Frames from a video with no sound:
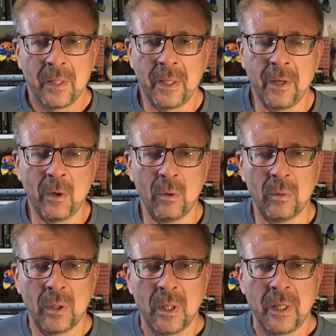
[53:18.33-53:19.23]

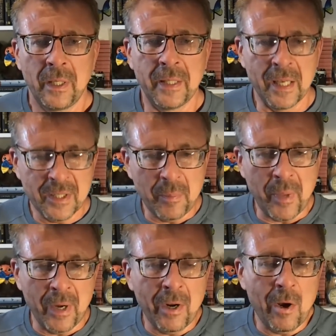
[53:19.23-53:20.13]
It doesn't
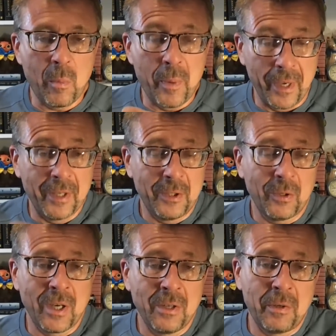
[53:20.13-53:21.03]
matter how big is your
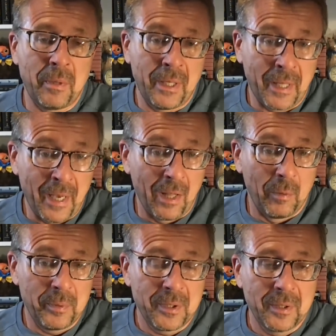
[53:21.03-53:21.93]
country. I mean, it
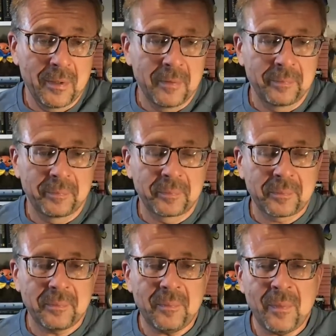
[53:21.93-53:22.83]
helps,
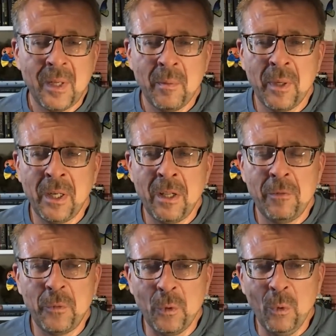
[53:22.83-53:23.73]
but
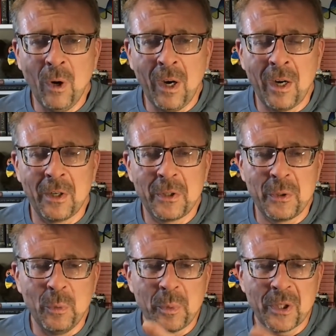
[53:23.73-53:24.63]
if you are
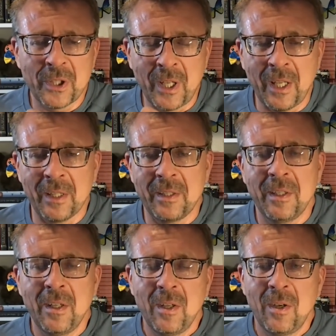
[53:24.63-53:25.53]
2%
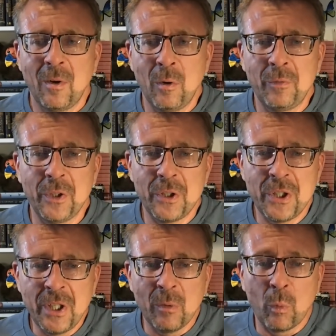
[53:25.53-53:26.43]
of
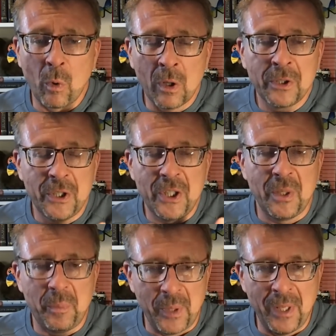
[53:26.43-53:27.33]
the world
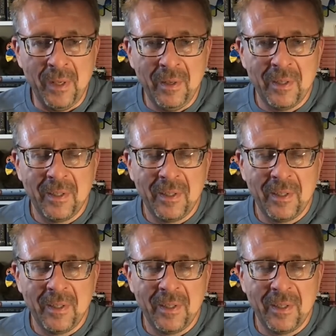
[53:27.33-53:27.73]
GDP,